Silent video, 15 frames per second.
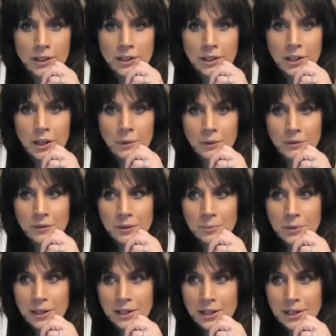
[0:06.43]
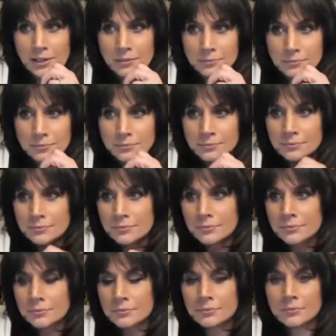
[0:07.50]
Hello, everybody.
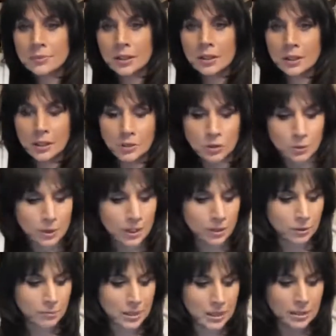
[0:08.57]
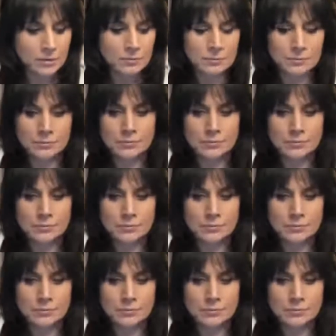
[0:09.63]
Can you hear me?